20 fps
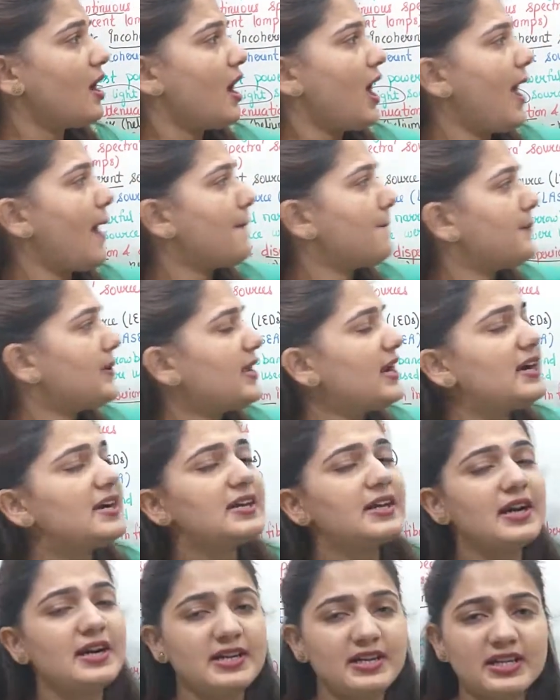
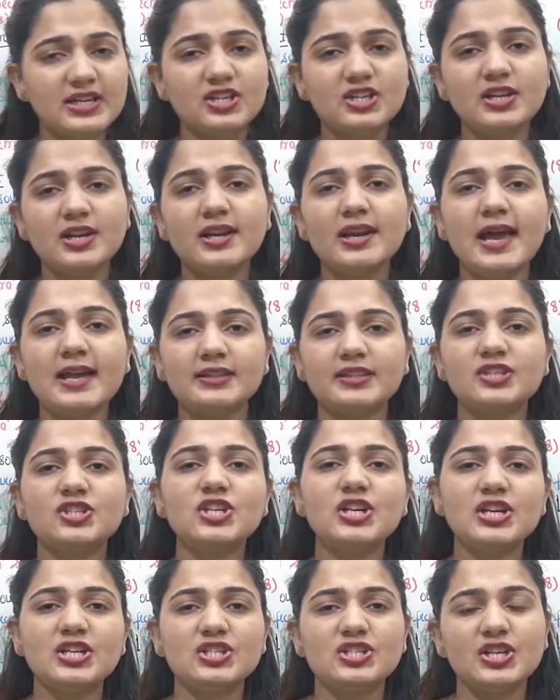ambient condition, like the
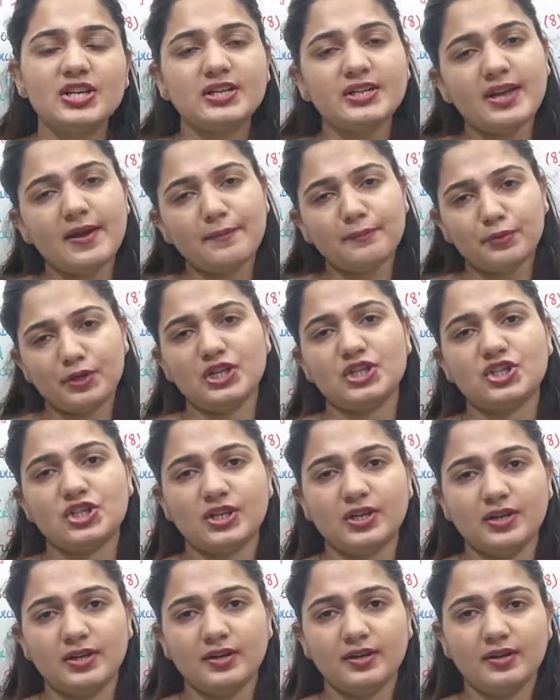changing
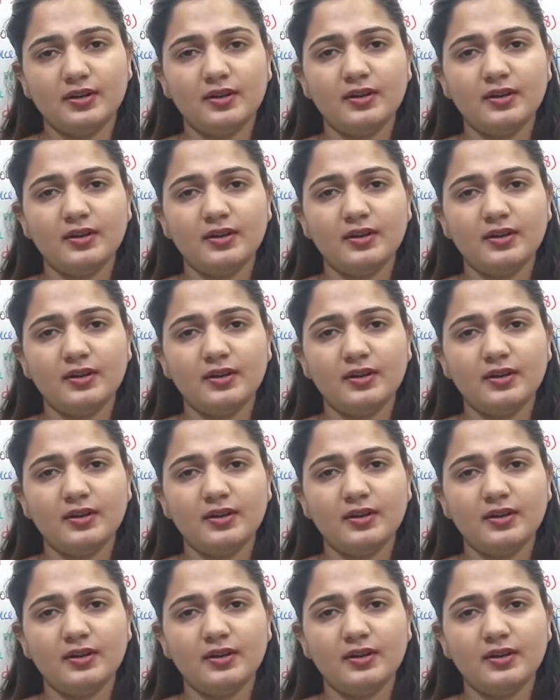temperature.